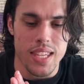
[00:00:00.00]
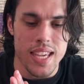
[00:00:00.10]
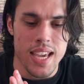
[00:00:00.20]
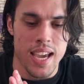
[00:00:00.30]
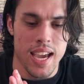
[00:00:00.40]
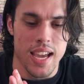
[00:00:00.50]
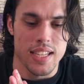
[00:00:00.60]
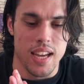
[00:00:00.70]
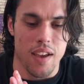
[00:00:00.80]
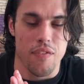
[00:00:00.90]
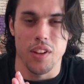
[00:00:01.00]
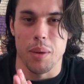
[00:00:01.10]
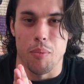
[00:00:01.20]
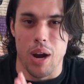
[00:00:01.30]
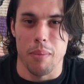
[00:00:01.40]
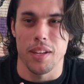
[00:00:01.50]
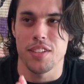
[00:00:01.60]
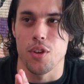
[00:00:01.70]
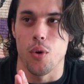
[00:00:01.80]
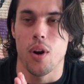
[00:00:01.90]
And I feel I'm rambling,
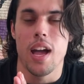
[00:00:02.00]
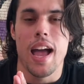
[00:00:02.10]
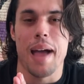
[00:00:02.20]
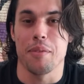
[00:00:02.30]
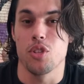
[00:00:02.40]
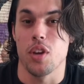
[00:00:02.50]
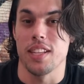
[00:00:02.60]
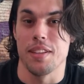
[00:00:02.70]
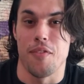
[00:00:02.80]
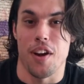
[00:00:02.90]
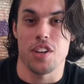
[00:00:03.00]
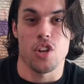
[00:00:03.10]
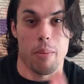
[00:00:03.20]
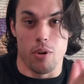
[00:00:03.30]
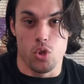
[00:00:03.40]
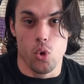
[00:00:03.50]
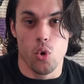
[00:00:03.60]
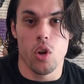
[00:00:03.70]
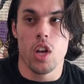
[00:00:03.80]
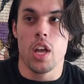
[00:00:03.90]
so I'm going to get into variation number 2,
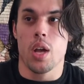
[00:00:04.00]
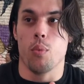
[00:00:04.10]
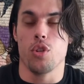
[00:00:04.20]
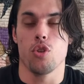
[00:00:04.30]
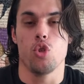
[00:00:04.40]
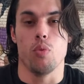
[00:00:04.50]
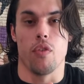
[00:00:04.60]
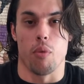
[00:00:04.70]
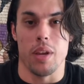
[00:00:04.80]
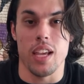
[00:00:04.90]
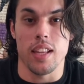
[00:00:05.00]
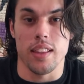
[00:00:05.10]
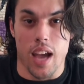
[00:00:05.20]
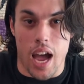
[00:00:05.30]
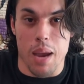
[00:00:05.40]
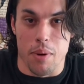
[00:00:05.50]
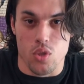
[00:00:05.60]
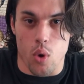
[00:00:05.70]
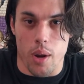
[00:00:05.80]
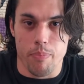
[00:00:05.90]
which is going to be for me the high bar
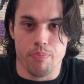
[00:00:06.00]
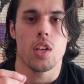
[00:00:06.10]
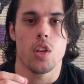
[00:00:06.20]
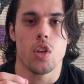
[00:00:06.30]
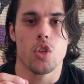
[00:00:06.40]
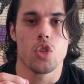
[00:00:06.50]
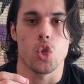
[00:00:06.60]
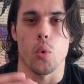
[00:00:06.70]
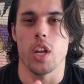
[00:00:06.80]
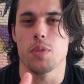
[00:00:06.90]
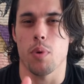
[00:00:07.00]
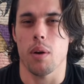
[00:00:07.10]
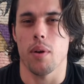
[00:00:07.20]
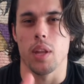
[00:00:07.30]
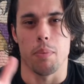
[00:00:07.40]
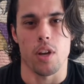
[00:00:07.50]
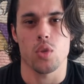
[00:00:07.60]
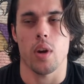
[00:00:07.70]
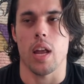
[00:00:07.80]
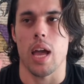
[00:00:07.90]
squat. So when I spoke about the pause
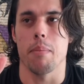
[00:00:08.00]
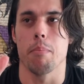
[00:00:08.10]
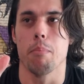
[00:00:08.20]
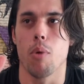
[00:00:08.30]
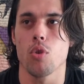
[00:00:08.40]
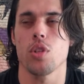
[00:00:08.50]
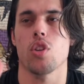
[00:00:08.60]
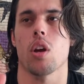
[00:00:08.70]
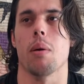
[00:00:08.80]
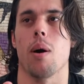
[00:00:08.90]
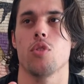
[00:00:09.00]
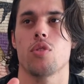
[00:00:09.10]
squat, I'm mostly talking about